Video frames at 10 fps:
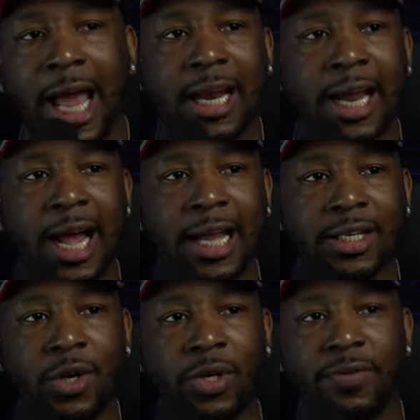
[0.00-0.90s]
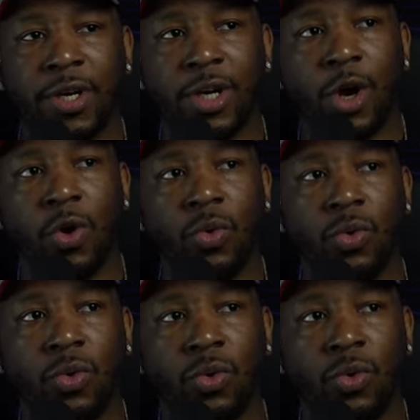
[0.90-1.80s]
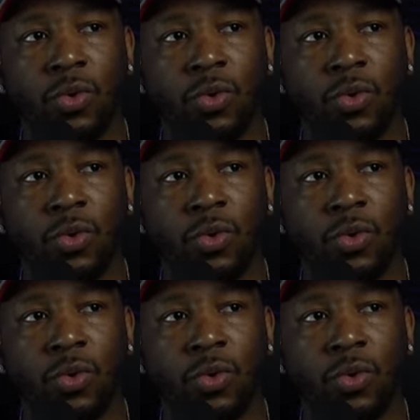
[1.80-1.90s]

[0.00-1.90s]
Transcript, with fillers: a lot of guys don't even know